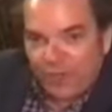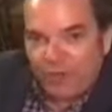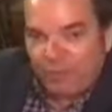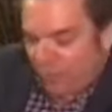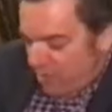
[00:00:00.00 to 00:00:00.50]
We
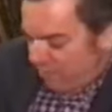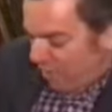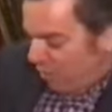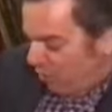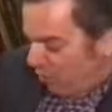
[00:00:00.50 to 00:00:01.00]
we
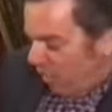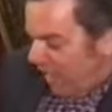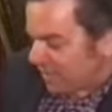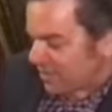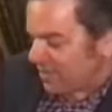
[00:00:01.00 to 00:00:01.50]
both
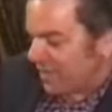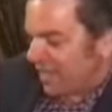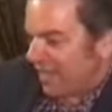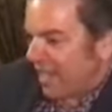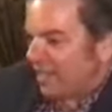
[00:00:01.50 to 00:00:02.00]
watched
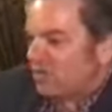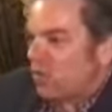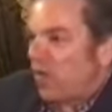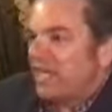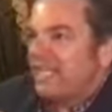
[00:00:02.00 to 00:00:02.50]
a
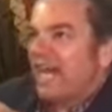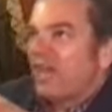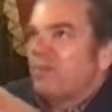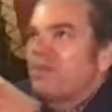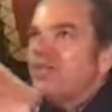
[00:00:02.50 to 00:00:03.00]
twenty
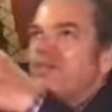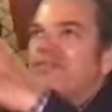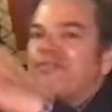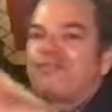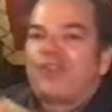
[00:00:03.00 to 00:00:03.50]
dollar bill
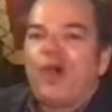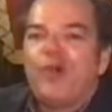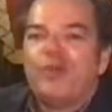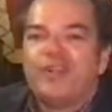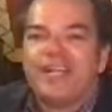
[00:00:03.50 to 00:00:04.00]

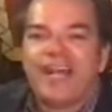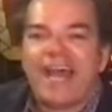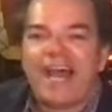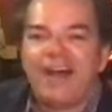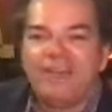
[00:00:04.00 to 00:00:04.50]
float
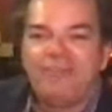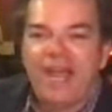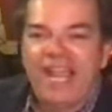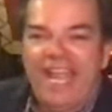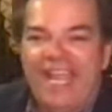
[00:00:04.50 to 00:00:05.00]
out of
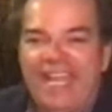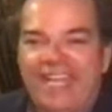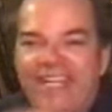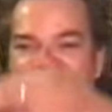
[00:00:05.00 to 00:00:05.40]
my hand